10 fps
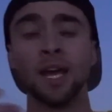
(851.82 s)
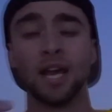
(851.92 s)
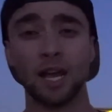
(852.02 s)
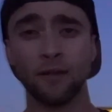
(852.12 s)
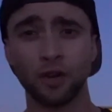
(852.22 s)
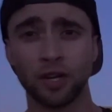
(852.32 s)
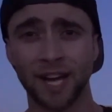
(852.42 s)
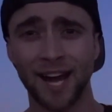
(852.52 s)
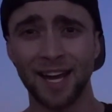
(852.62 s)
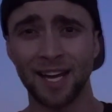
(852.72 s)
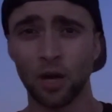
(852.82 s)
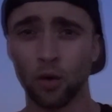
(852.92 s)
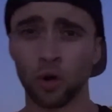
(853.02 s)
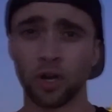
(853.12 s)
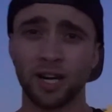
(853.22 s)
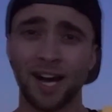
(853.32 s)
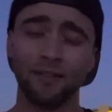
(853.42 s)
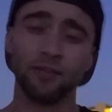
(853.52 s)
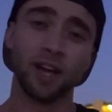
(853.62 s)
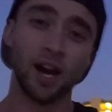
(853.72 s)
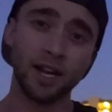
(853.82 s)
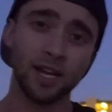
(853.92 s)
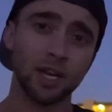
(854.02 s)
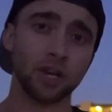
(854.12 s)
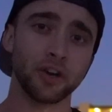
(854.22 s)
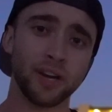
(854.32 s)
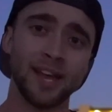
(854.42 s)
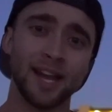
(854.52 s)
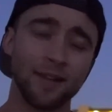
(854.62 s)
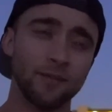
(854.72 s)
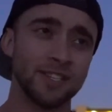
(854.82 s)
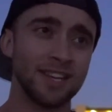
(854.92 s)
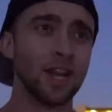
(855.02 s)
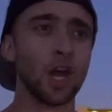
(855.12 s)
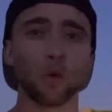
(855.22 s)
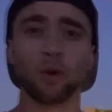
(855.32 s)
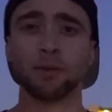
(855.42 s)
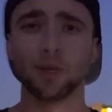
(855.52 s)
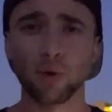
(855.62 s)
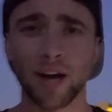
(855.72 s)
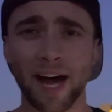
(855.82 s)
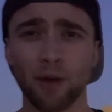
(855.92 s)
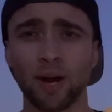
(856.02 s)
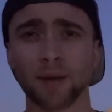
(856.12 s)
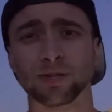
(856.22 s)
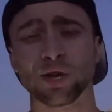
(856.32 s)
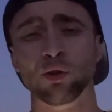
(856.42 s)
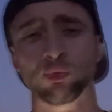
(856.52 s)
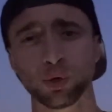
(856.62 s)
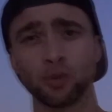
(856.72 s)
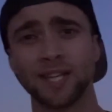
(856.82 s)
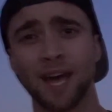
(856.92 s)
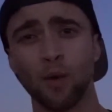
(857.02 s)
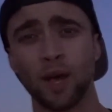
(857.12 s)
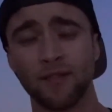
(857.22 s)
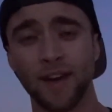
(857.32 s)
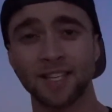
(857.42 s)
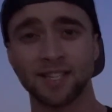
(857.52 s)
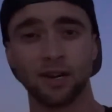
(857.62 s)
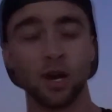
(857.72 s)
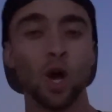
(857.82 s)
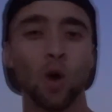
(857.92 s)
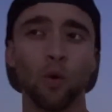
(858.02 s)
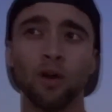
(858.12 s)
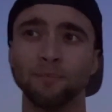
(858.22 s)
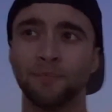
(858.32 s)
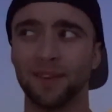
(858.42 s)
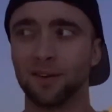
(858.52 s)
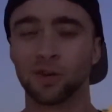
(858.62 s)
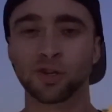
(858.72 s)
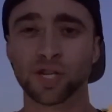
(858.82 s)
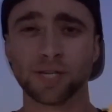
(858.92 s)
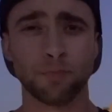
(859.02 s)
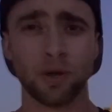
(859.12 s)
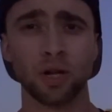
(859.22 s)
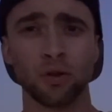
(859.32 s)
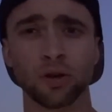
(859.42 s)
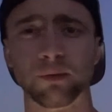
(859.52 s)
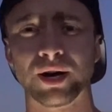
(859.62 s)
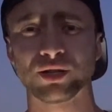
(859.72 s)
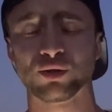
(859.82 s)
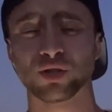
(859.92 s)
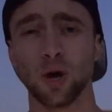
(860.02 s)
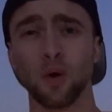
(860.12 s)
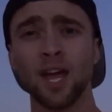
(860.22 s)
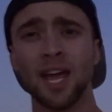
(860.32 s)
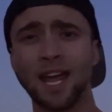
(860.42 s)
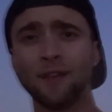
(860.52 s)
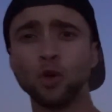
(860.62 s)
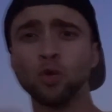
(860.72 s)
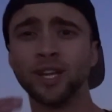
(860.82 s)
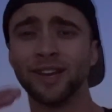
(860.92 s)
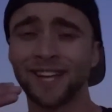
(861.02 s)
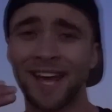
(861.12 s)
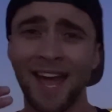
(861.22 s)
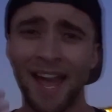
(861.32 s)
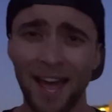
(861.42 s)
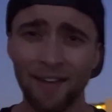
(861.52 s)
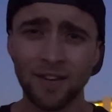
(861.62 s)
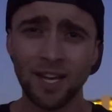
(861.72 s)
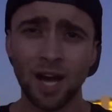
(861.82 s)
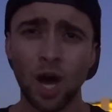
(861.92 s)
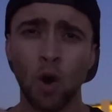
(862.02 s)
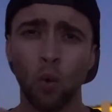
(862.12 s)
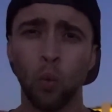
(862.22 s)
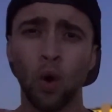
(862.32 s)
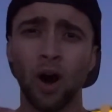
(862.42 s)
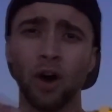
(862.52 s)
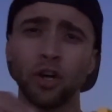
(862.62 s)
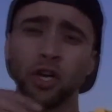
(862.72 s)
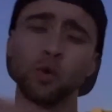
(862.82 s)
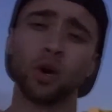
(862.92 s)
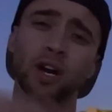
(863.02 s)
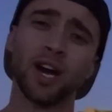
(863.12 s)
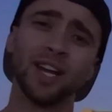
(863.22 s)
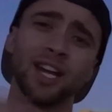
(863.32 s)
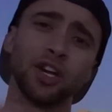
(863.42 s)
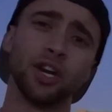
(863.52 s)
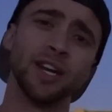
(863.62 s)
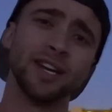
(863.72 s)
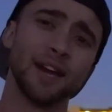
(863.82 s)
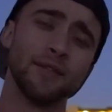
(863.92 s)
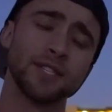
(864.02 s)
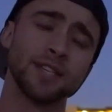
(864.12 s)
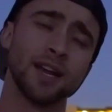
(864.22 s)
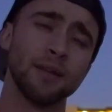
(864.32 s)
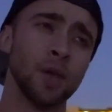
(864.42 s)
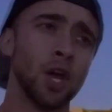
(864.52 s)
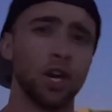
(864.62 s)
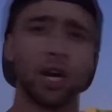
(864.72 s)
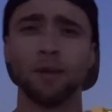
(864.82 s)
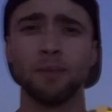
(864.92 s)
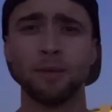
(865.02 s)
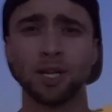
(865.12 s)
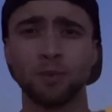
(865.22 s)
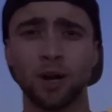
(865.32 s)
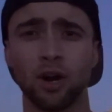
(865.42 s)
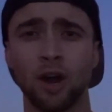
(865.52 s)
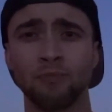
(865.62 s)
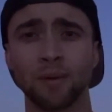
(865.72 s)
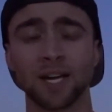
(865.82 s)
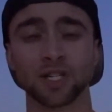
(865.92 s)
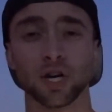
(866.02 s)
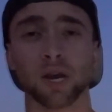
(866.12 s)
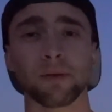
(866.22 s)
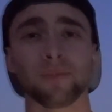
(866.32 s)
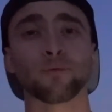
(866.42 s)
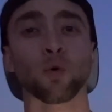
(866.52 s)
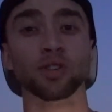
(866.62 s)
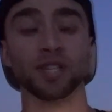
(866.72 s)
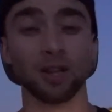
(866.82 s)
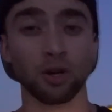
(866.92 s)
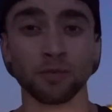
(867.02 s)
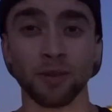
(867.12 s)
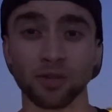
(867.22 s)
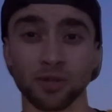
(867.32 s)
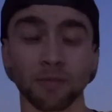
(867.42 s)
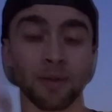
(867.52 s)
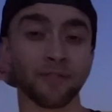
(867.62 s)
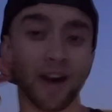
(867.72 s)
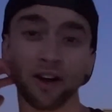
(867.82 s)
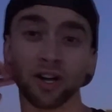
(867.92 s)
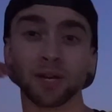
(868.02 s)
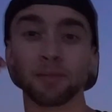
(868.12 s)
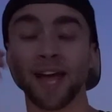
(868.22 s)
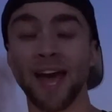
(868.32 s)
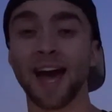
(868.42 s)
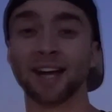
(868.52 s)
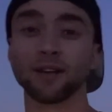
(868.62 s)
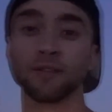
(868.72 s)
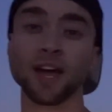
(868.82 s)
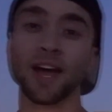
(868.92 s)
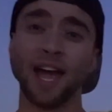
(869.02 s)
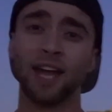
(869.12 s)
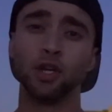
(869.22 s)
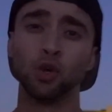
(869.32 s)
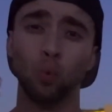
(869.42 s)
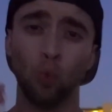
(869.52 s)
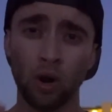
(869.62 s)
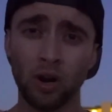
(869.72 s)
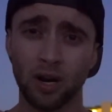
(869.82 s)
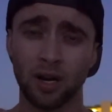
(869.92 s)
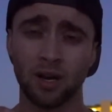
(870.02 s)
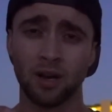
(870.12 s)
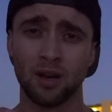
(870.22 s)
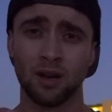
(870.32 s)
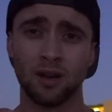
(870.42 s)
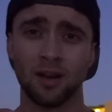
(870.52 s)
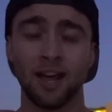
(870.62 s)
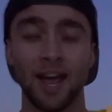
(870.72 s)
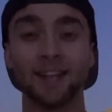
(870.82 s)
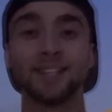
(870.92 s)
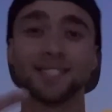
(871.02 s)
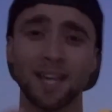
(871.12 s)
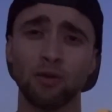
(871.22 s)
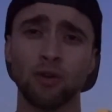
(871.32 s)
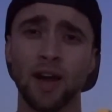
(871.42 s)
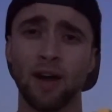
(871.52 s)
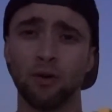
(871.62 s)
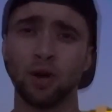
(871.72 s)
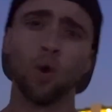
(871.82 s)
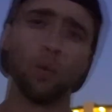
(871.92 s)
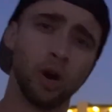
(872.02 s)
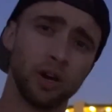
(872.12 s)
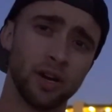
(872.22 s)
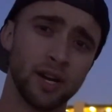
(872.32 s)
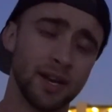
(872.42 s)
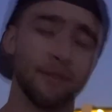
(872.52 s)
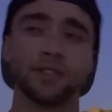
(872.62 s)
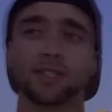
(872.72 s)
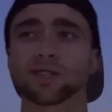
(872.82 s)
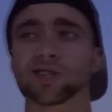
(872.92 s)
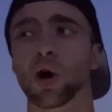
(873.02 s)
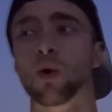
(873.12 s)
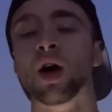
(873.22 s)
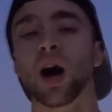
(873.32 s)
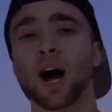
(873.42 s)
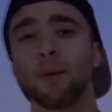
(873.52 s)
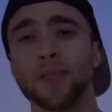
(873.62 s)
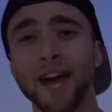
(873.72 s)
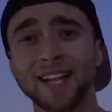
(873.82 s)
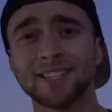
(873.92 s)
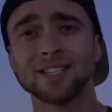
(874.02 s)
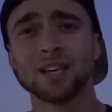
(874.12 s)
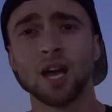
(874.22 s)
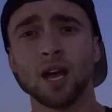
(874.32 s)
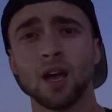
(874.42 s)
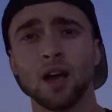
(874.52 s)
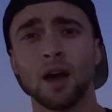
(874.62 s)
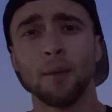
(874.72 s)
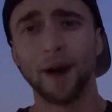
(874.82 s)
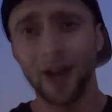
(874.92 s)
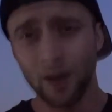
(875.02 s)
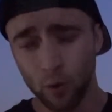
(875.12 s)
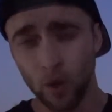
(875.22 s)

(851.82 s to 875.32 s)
if you're dieting or you're kind of cutting and you're in that deficit, you wanna be doing high reps so you lose that weight faster. Well, you're just burning through your muscle. So if you lift heavy while you are cutting and you're in a deficit, you're gonna be much better off because you're gonna be forcing those muscles to be firing, to be active, and to work and to stick around while you're in a deficit. So that's my